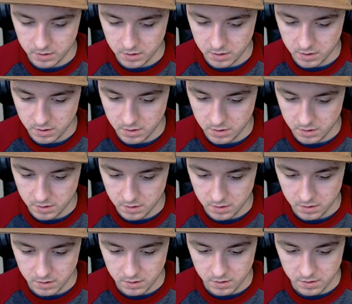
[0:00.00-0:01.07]

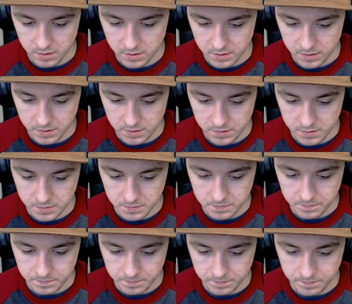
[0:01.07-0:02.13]

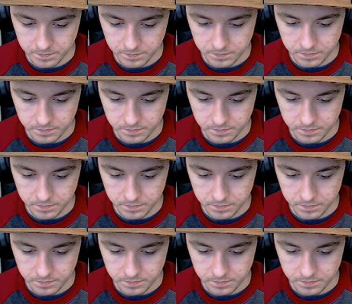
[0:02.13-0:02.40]
Nothing is said.